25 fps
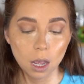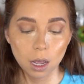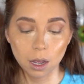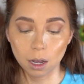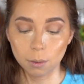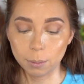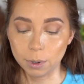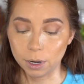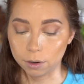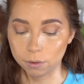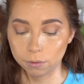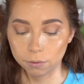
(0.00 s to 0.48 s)

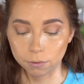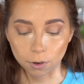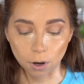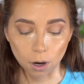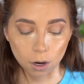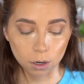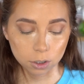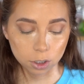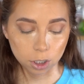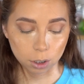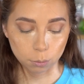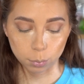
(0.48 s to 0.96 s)
about a
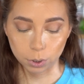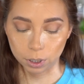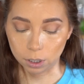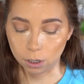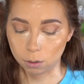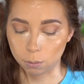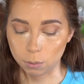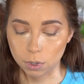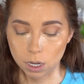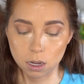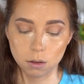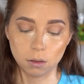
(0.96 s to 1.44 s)
frog jumping
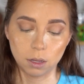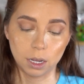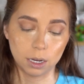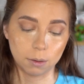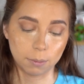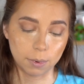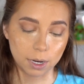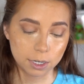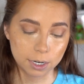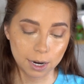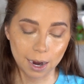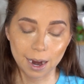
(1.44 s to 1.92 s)
on me and like
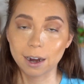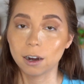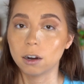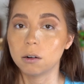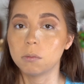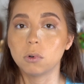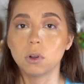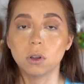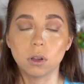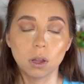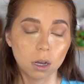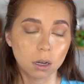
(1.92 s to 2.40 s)
my
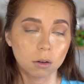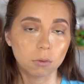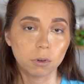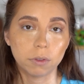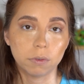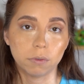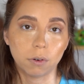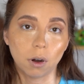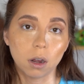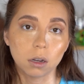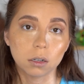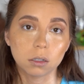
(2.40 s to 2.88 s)
terrible luck with
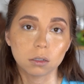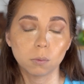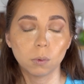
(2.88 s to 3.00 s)
frogs.